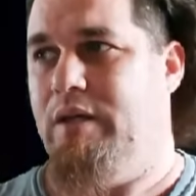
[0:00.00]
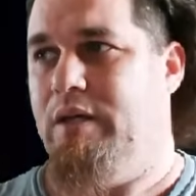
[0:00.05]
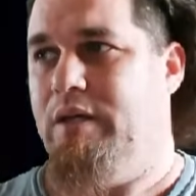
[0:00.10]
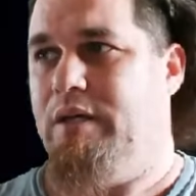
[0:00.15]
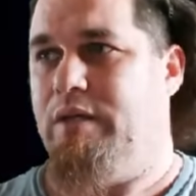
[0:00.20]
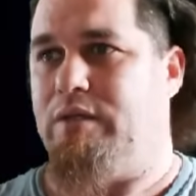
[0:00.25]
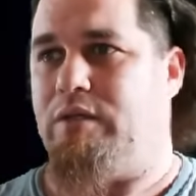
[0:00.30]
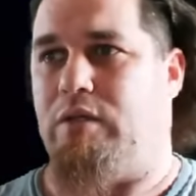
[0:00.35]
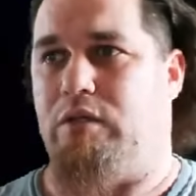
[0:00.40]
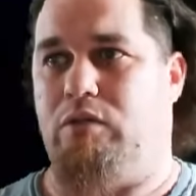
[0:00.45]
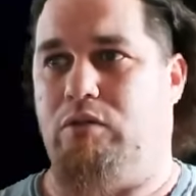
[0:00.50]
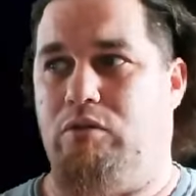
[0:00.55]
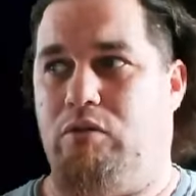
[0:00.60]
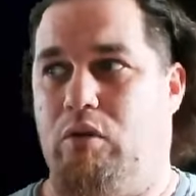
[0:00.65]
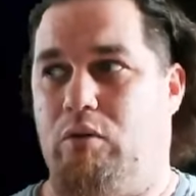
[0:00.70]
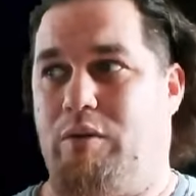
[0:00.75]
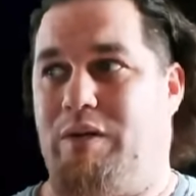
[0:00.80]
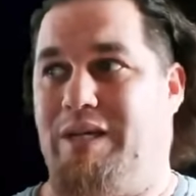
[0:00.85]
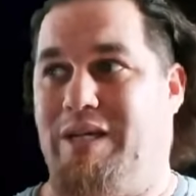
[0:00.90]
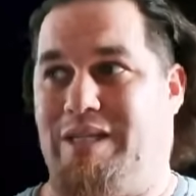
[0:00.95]
So you
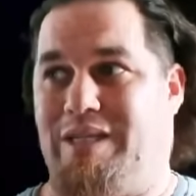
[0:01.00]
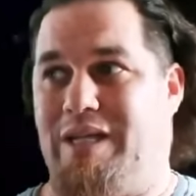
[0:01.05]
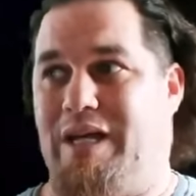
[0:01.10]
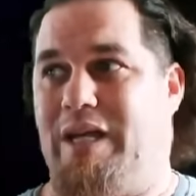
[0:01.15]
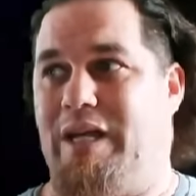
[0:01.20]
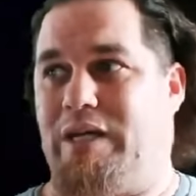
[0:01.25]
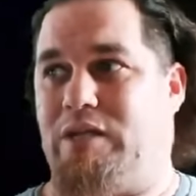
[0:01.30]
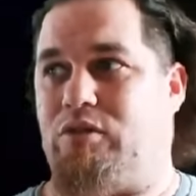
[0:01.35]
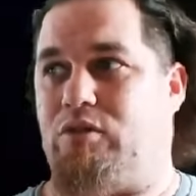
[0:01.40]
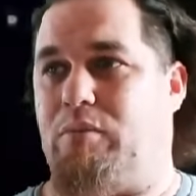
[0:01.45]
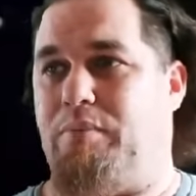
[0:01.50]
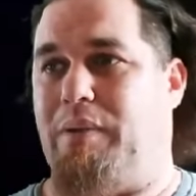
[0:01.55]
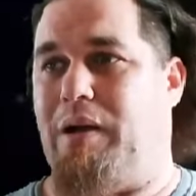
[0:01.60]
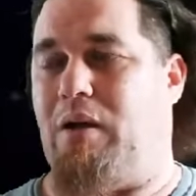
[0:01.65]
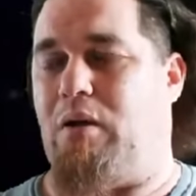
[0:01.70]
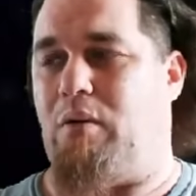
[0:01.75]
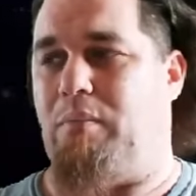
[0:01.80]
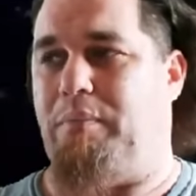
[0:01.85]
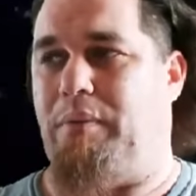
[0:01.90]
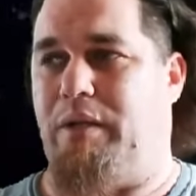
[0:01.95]
don't get that extra
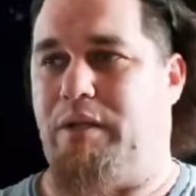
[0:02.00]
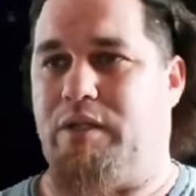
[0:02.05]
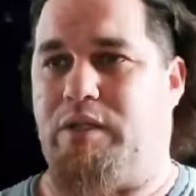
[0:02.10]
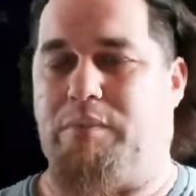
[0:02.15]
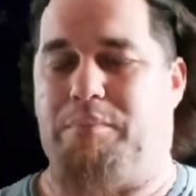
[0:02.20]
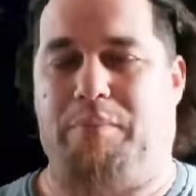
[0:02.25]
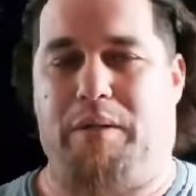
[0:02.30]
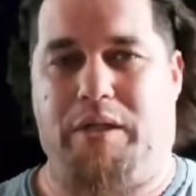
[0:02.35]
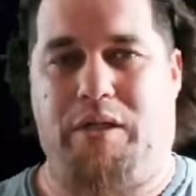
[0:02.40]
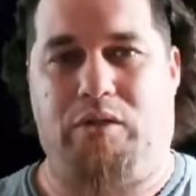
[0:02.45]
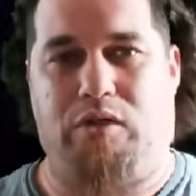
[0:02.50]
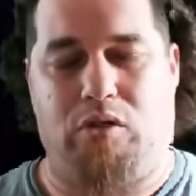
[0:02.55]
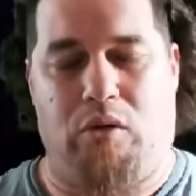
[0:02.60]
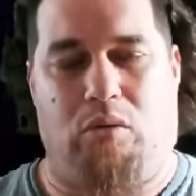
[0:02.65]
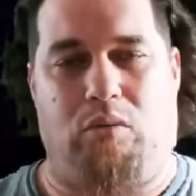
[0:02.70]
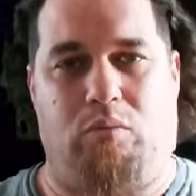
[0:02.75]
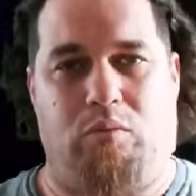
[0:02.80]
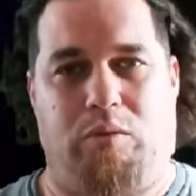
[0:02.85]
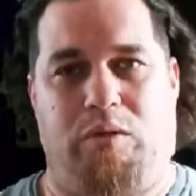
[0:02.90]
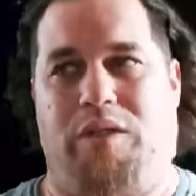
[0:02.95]
power punch, but you
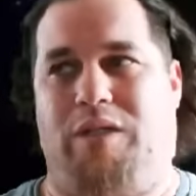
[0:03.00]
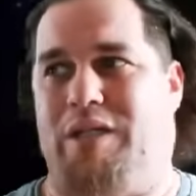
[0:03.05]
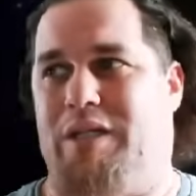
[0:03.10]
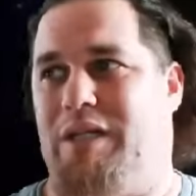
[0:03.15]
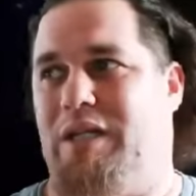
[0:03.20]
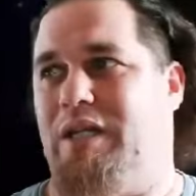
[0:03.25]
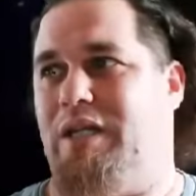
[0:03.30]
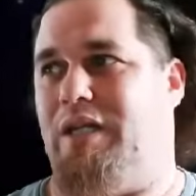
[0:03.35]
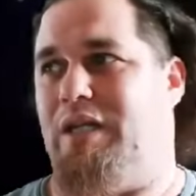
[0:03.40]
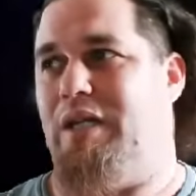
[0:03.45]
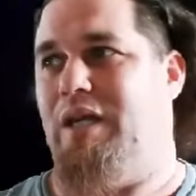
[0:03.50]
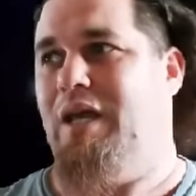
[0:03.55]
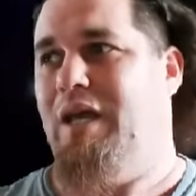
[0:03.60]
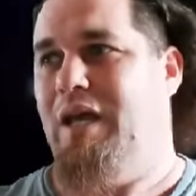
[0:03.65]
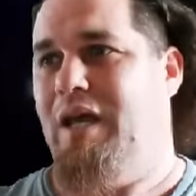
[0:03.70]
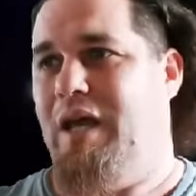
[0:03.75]
don't really need it.